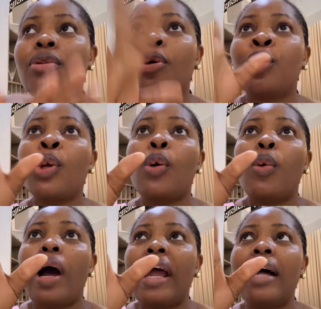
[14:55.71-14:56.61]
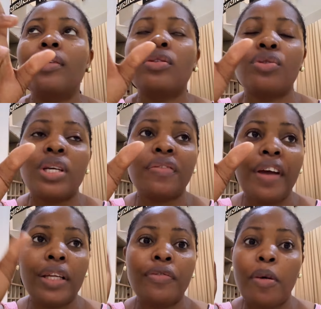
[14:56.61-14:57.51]
Although I had to transfer
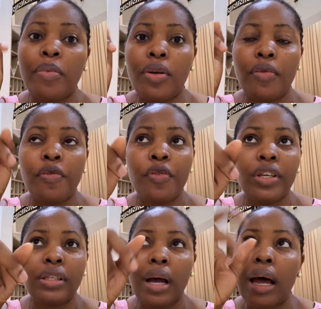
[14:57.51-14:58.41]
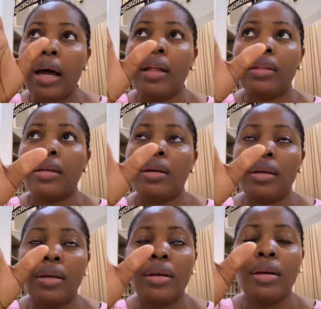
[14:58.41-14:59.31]
it from the freezer,
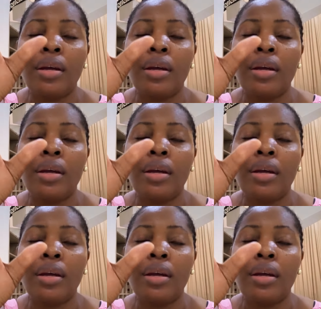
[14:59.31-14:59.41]
the